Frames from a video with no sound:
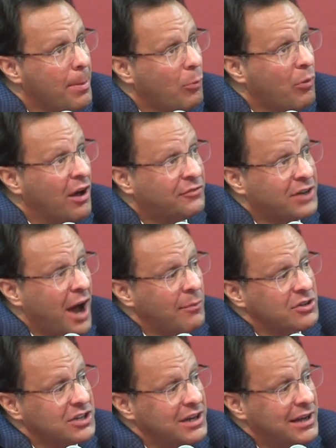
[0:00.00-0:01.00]
Well, if
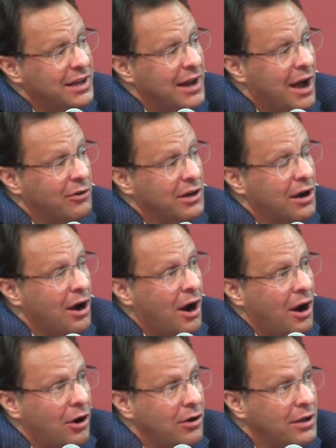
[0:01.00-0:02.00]
Thomas can get out and
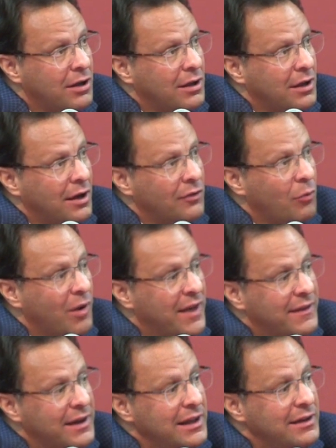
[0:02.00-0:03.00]
guard the way
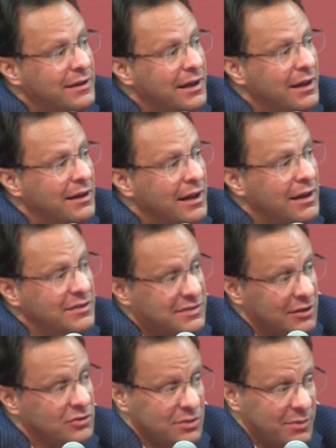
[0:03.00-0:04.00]
that he did, and
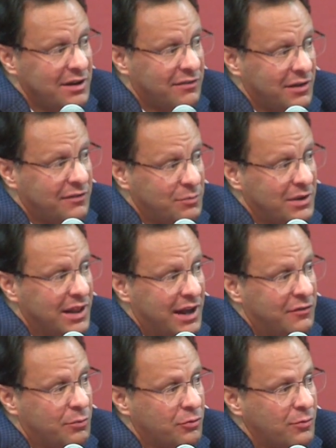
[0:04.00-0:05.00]
there's going to have to be a lot
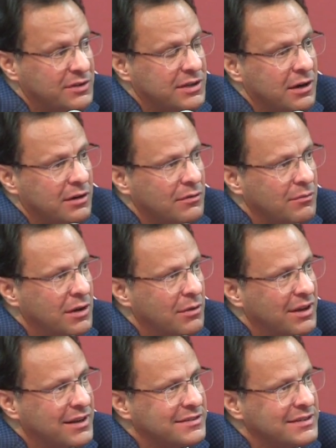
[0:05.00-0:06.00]
of improvement there, you know,
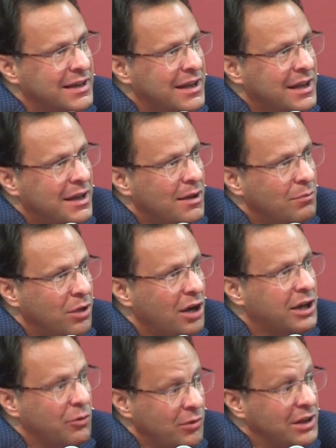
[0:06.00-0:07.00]
because
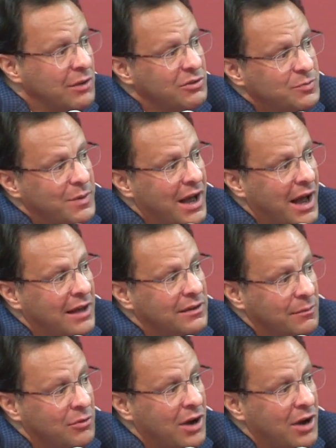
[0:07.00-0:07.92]
Plunkett really was behind, and